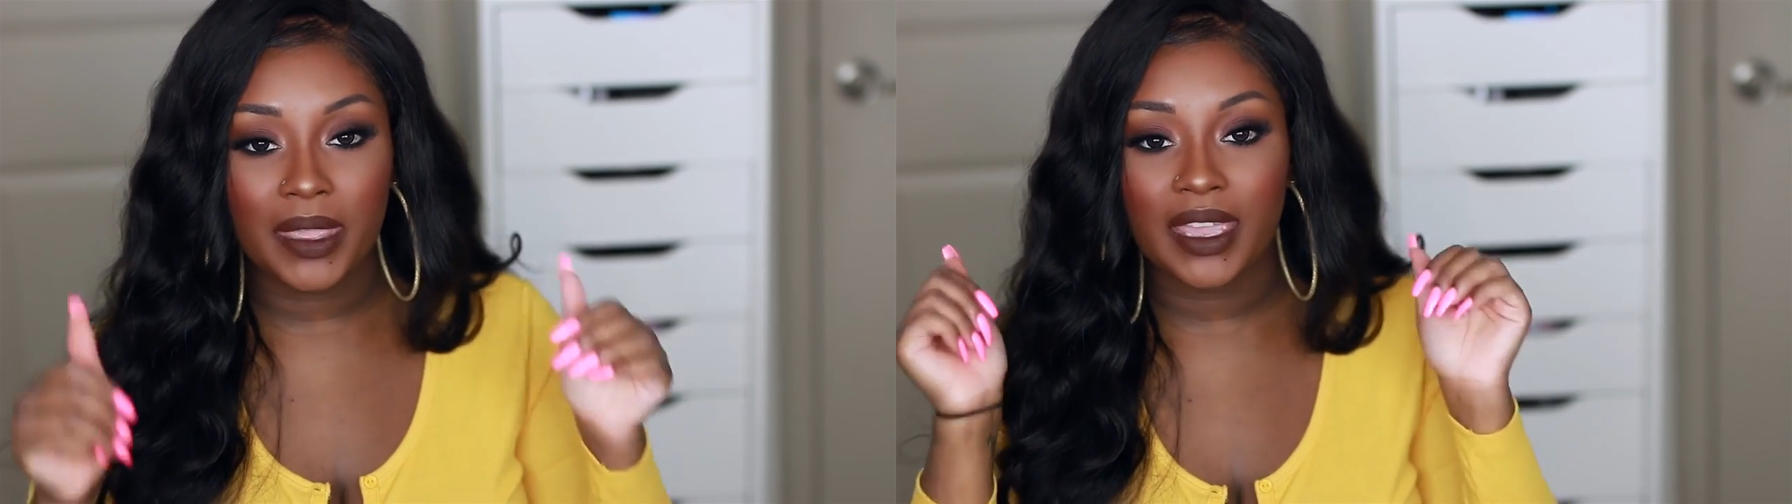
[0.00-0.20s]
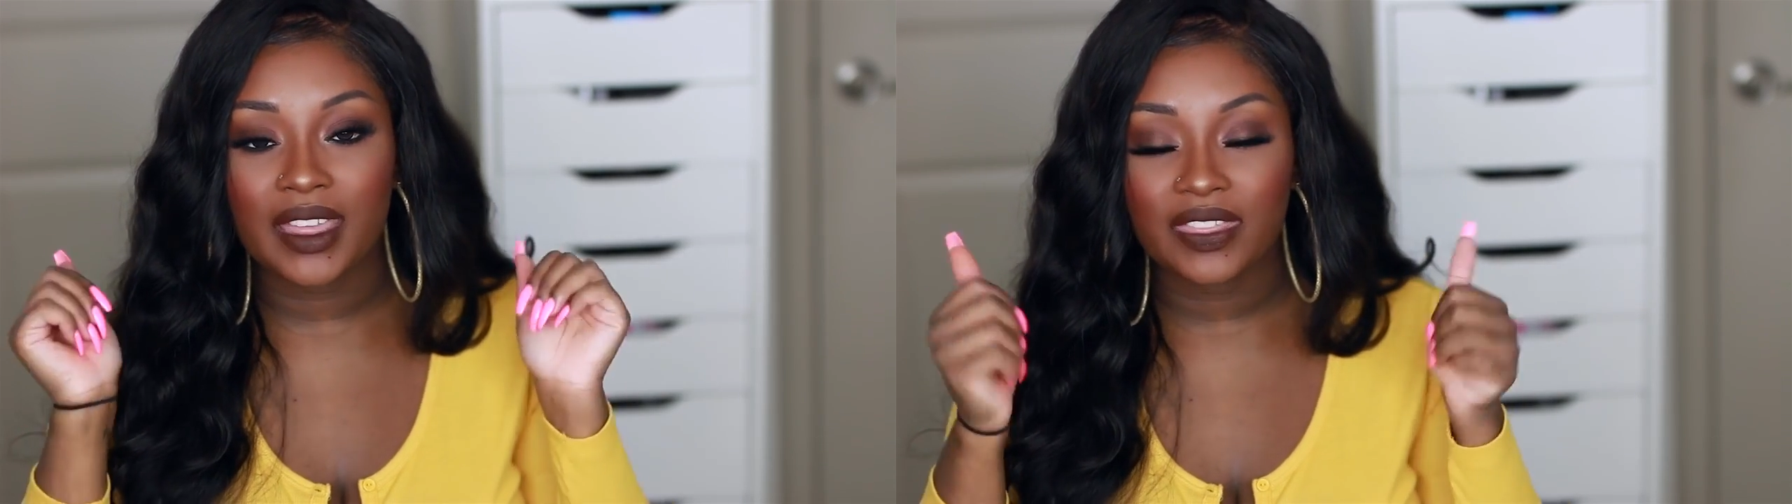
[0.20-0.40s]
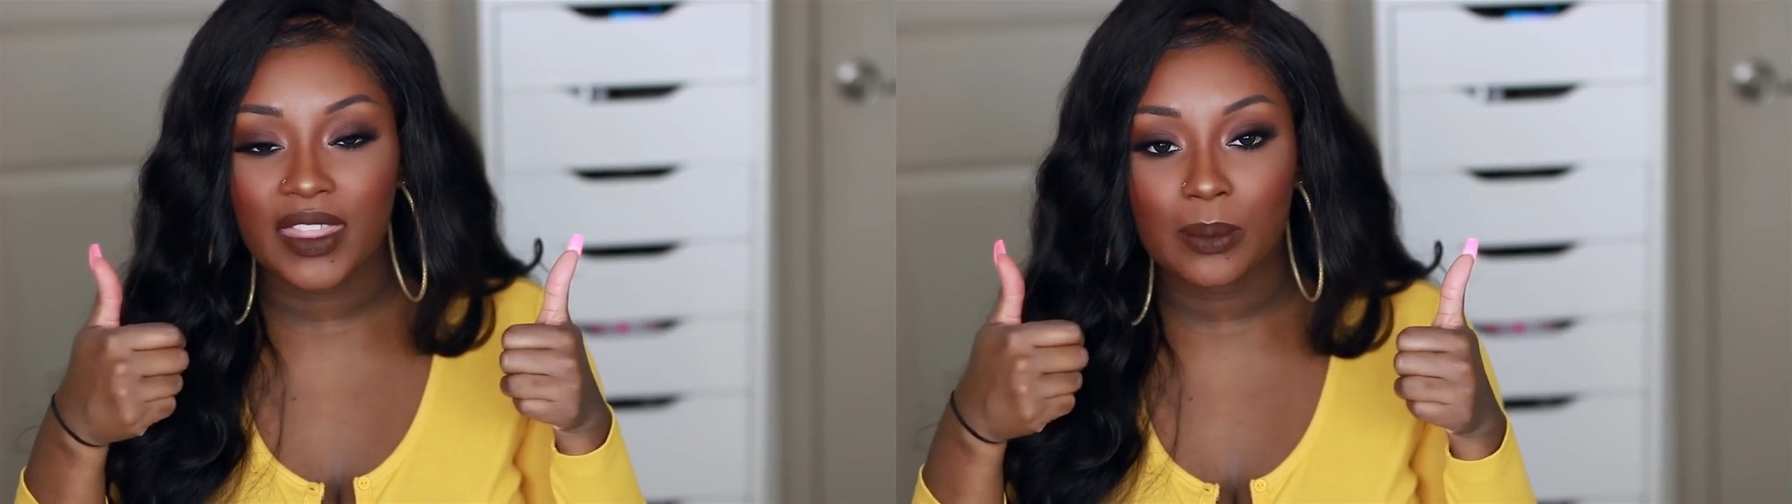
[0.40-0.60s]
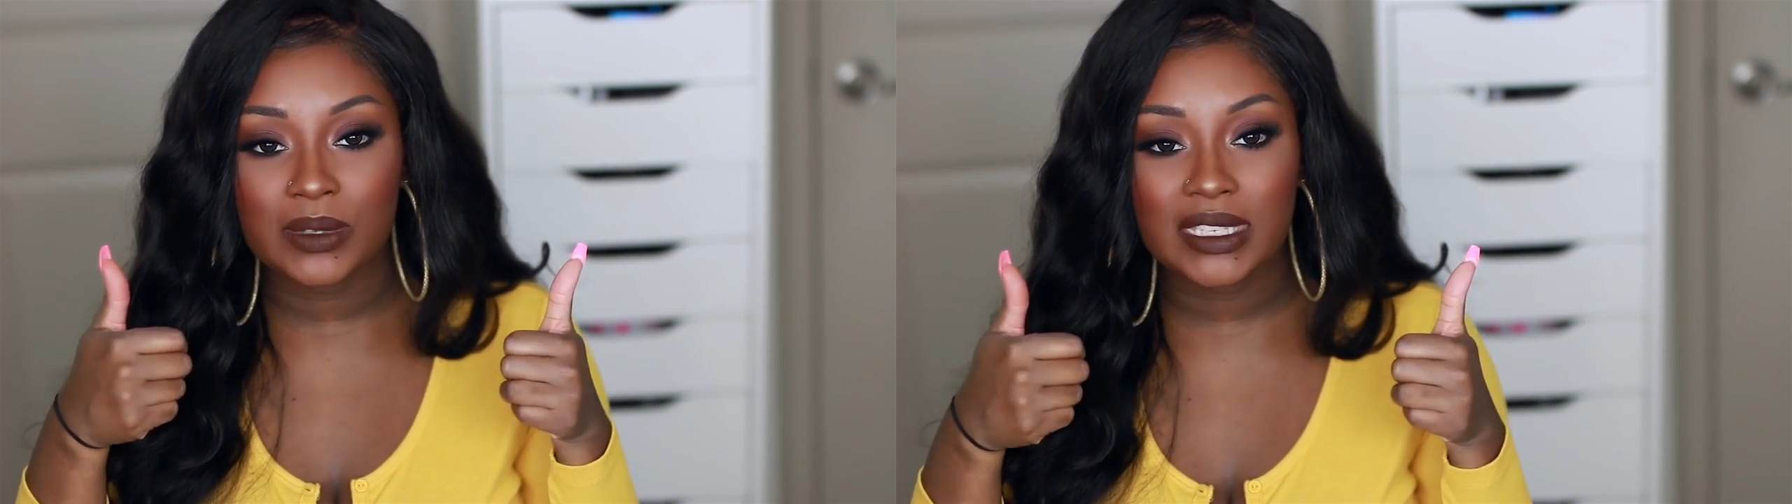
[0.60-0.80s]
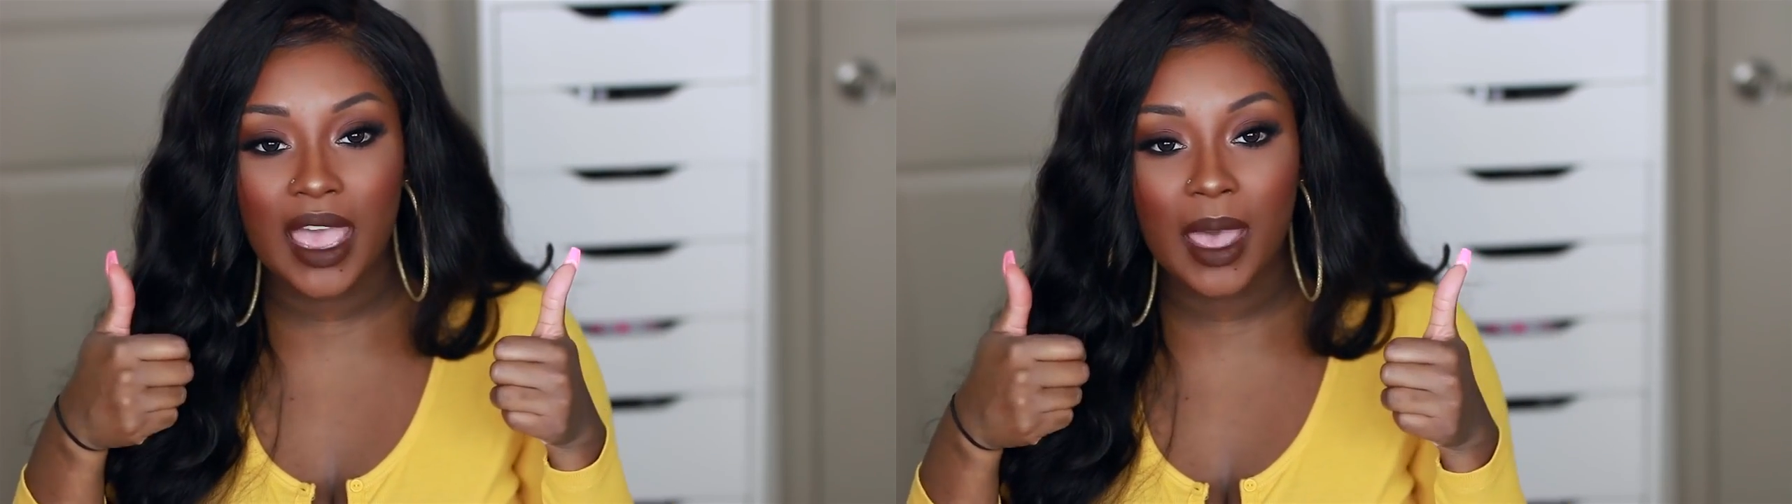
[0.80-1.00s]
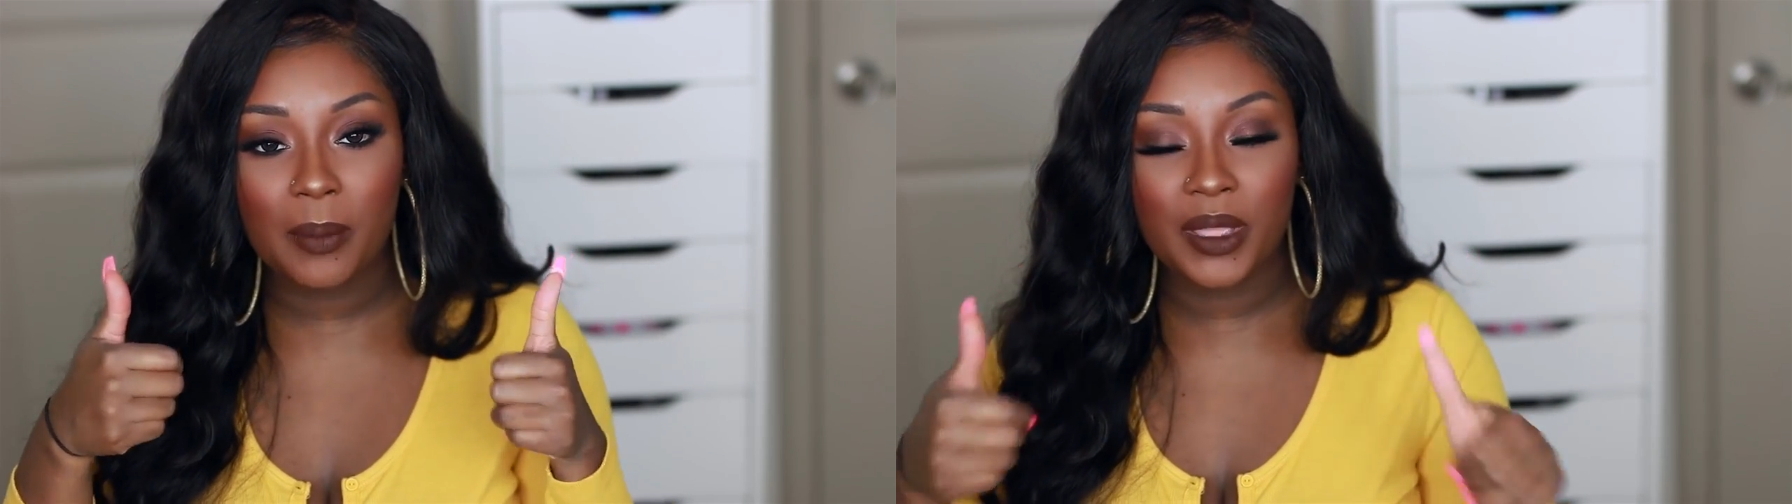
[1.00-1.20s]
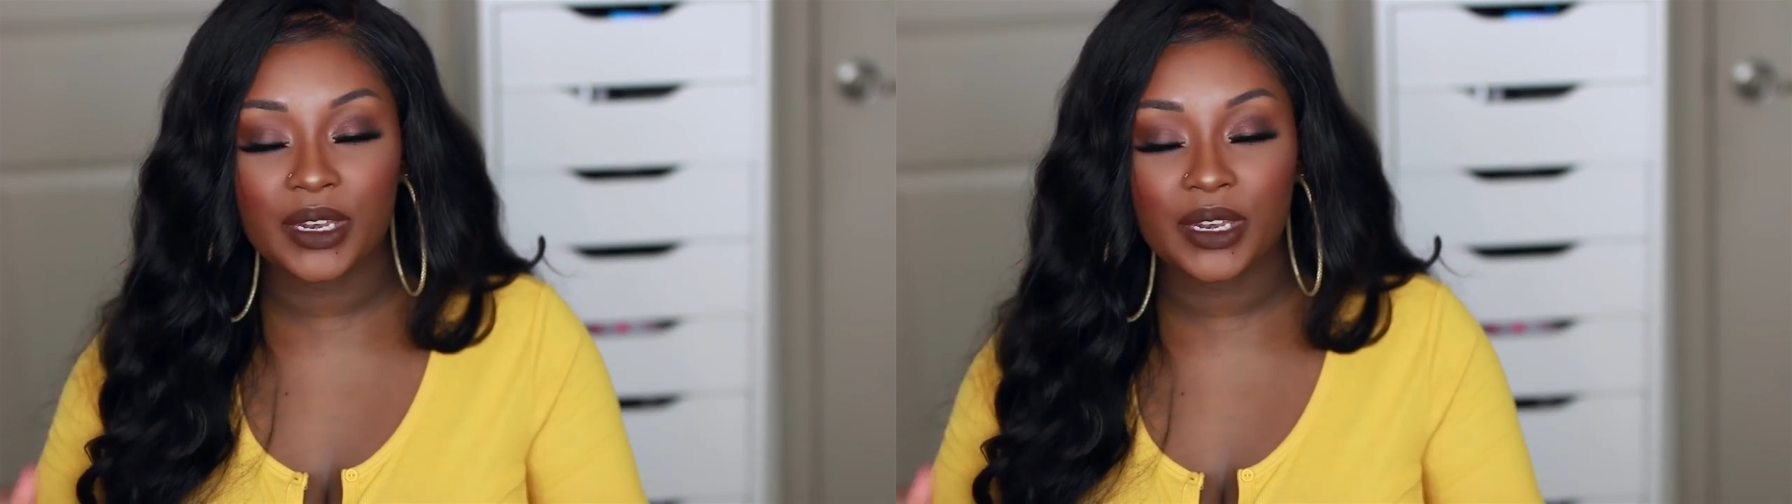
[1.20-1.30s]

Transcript: big thumbs up.